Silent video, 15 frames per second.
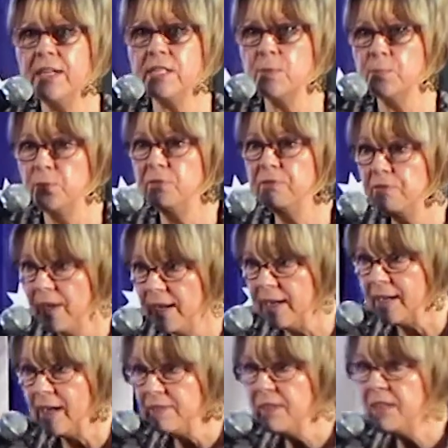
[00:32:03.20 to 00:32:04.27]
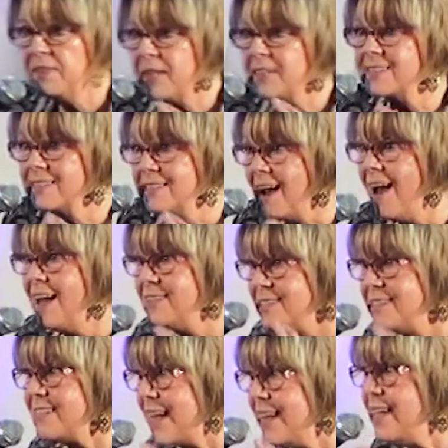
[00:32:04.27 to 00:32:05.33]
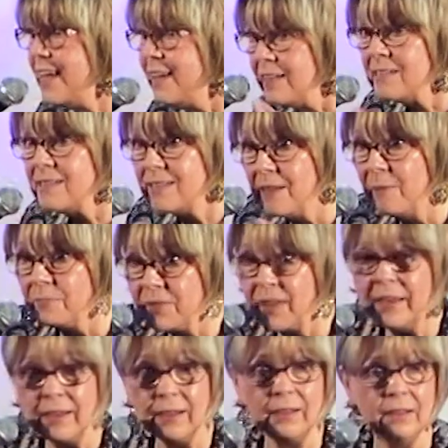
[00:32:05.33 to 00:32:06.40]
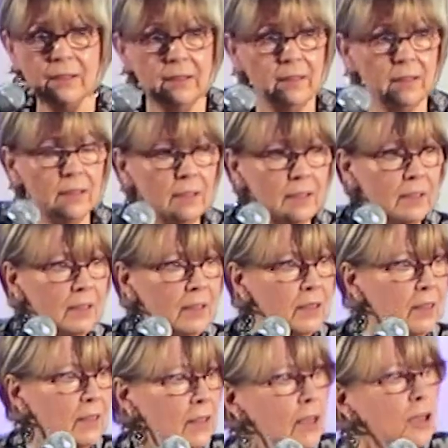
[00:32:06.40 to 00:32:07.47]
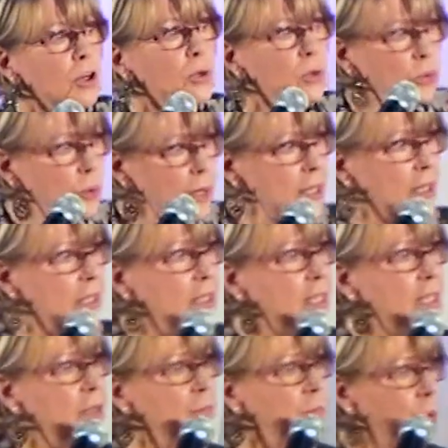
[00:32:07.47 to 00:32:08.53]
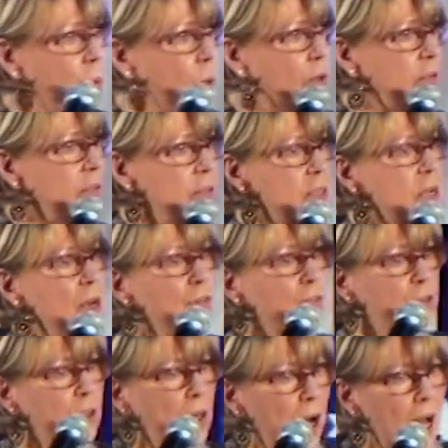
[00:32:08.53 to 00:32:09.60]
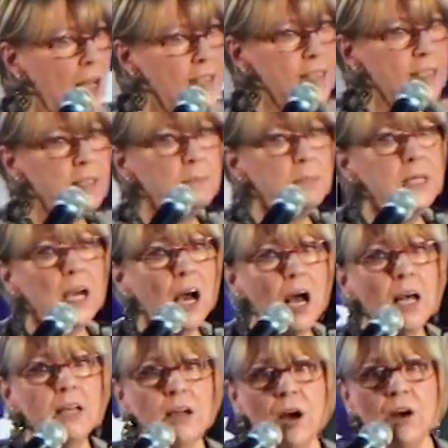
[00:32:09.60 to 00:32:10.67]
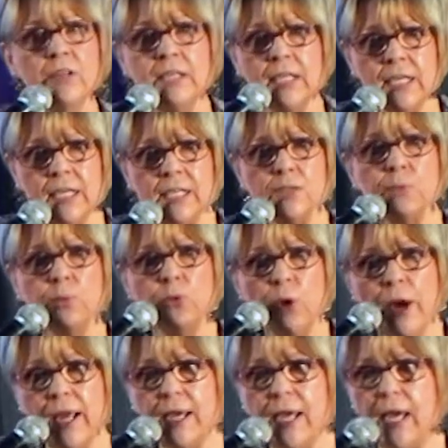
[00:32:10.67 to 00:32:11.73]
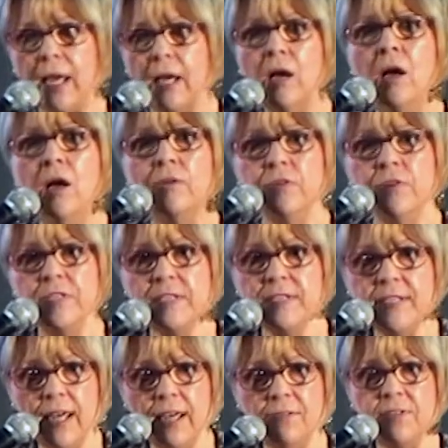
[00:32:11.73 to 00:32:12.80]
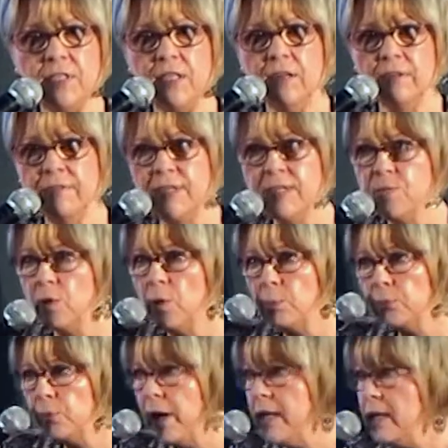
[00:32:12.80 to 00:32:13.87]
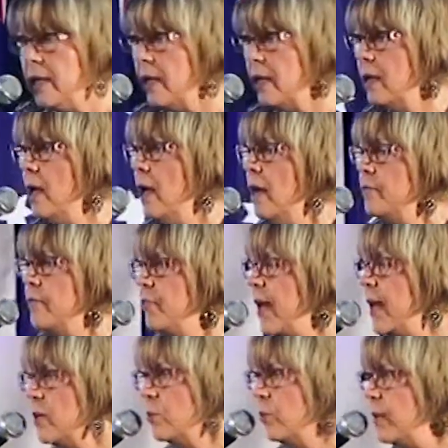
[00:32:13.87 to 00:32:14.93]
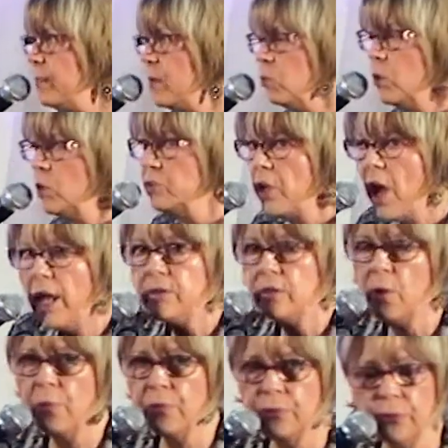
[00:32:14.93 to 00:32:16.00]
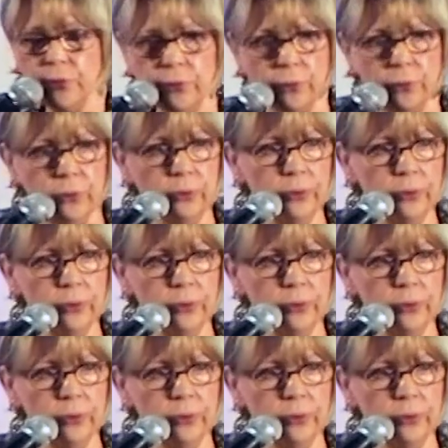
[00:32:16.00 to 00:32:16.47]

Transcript: prophetic. I think that's God saying something. Critically important for us to be on our knees praying for the safety of Israel, praying that that agreement will not go through.